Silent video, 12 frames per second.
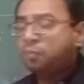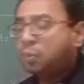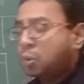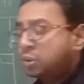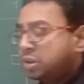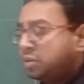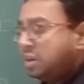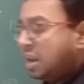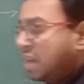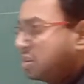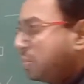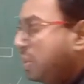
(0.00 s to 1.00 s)
both
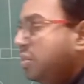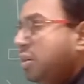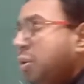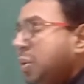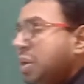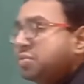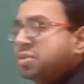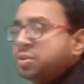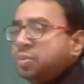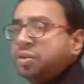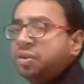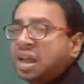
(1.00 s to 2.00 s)
line symmetry and rotational
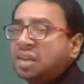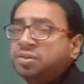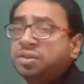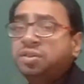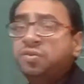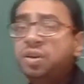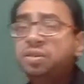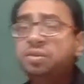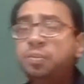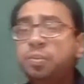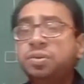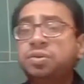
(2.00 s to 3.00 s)
symmetry. Answer is very
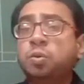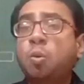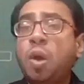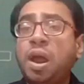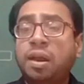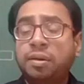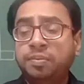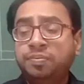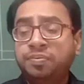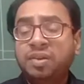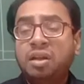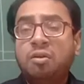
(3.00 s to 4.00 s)
simple. Square,
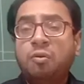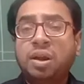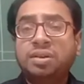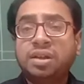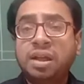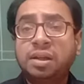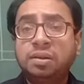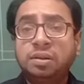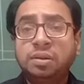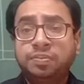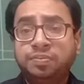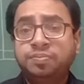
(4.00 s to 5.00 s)
rectangle,
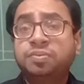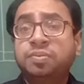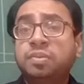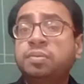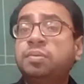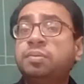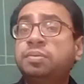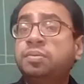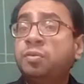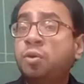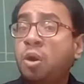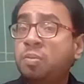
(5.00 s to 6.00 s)

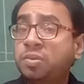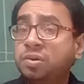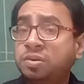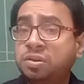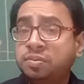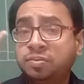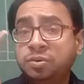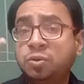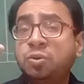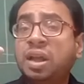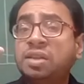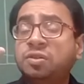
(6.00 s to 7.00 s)
rhombus.
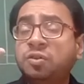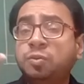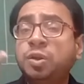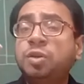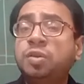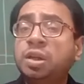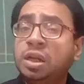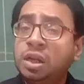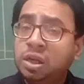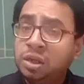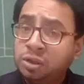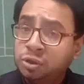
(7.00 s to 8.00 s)
2 lines of symmetry,
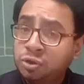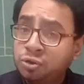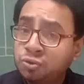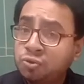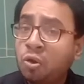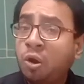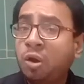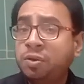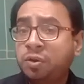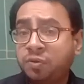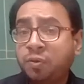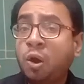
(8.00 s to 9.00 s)
2
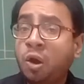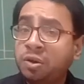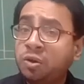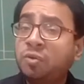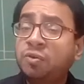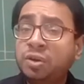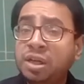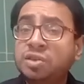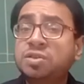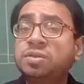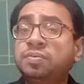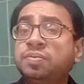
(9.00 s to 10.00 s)
order of
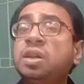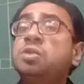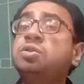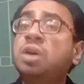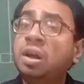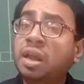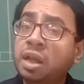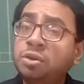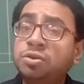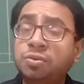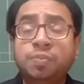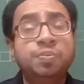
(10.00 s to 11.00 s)
rotation is
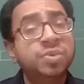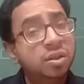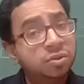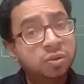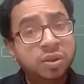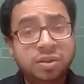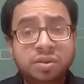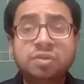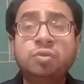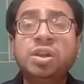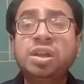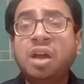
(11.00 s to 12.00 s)
again 2. So
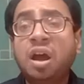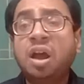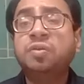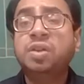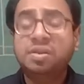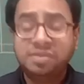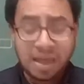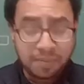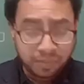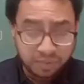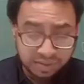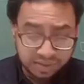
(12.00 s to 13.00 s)
these 3 are the
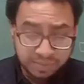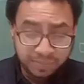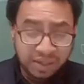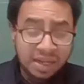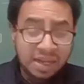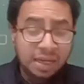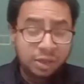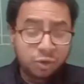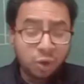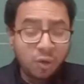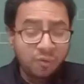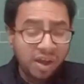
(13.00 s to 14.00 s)
examples.
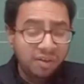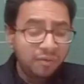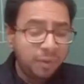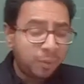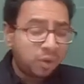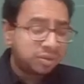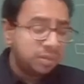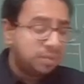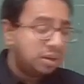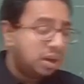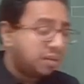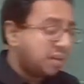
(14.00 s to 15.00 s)
Draw wherever
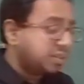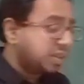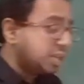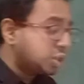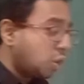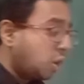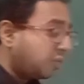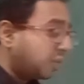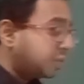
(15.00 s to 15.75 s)
possible a rough sketch of a